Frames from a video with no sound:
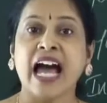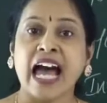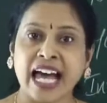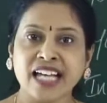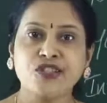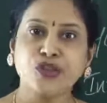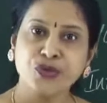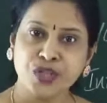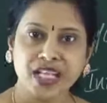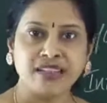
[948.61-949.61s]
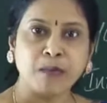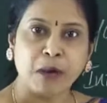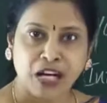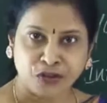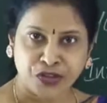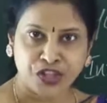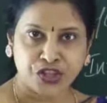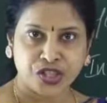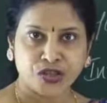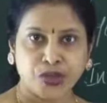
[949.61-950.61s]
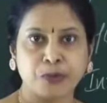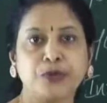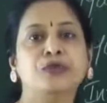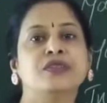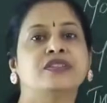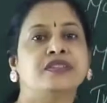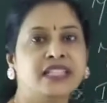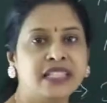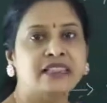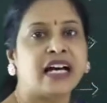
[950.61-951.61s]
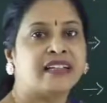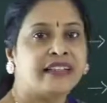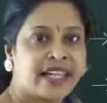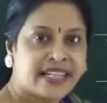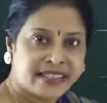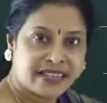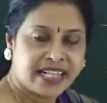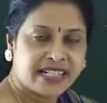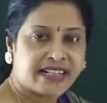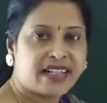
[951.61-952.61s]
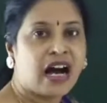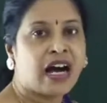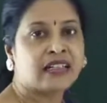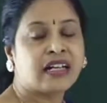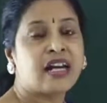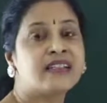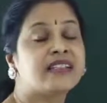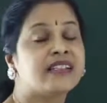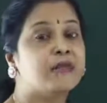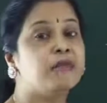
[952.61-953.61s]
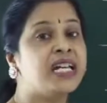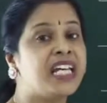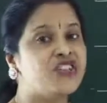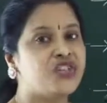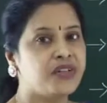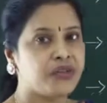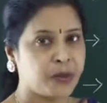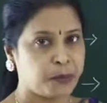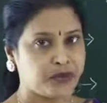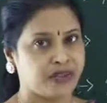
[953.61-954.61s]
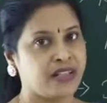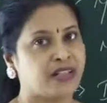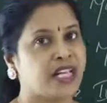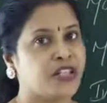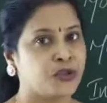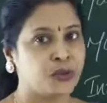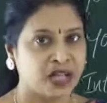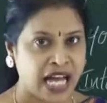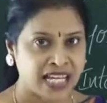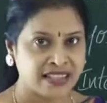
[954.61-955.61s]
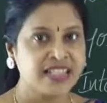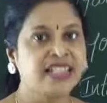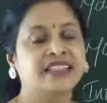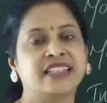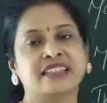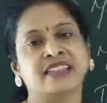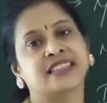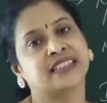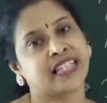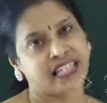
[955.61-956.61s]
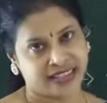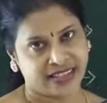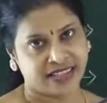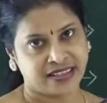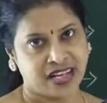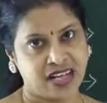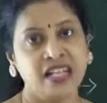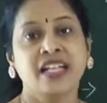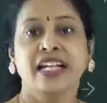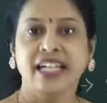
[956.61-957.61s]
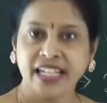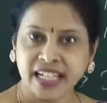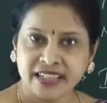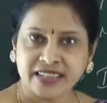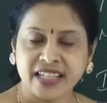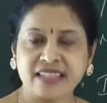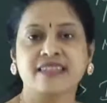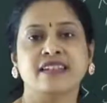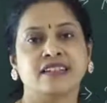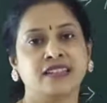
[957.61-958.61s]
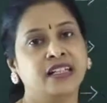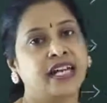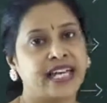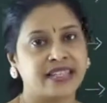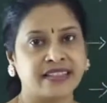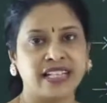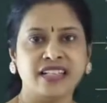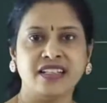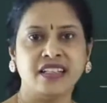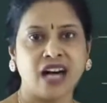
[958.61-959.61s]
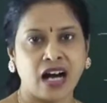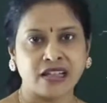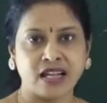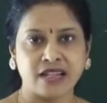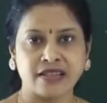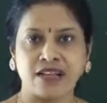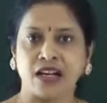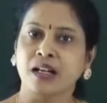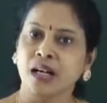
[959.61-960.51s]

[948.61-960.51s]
as you take the Malpighian tubules, these are the excretory organs in the major representative class, that is insecta. In insects, the excretory organs are